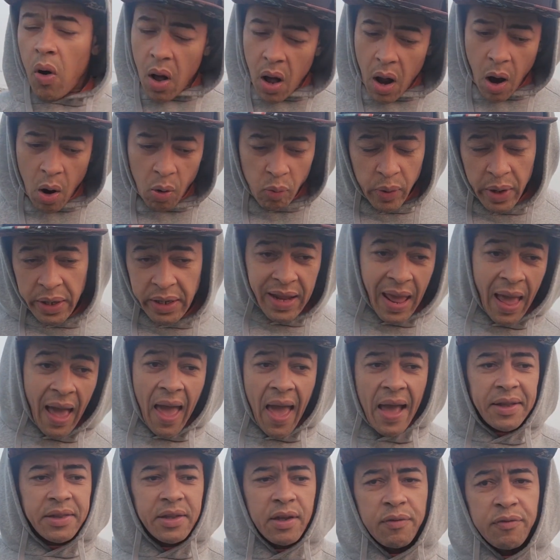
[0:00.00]
already
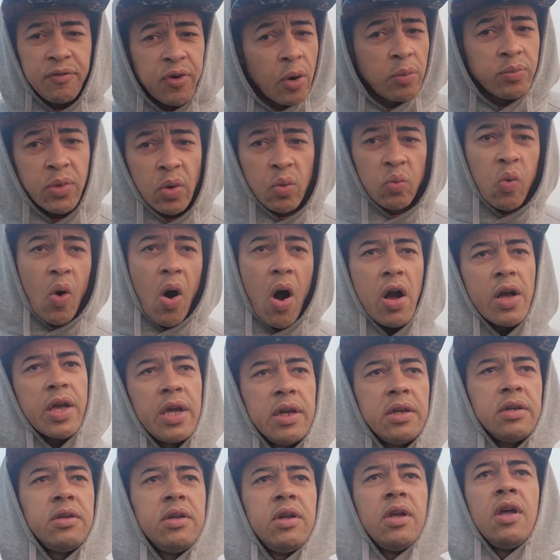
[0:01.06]
active from the
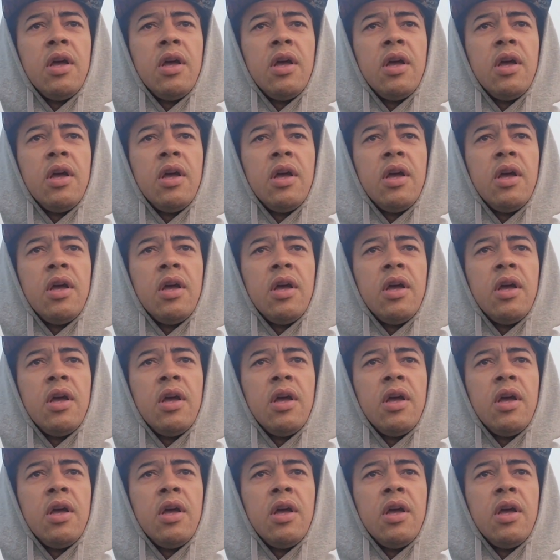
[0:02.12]
walking,